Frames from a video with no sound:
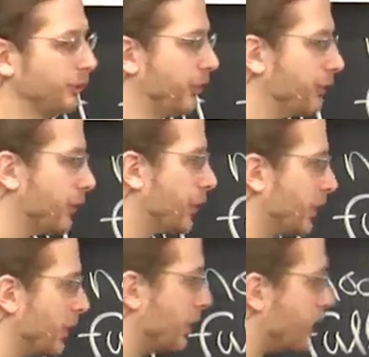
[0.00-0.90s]
So for
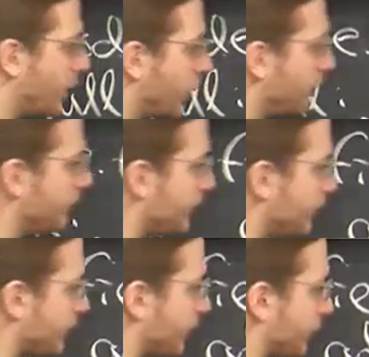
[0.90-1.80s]
all of
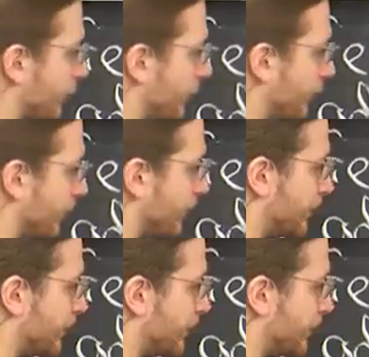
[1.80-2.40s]
these versions,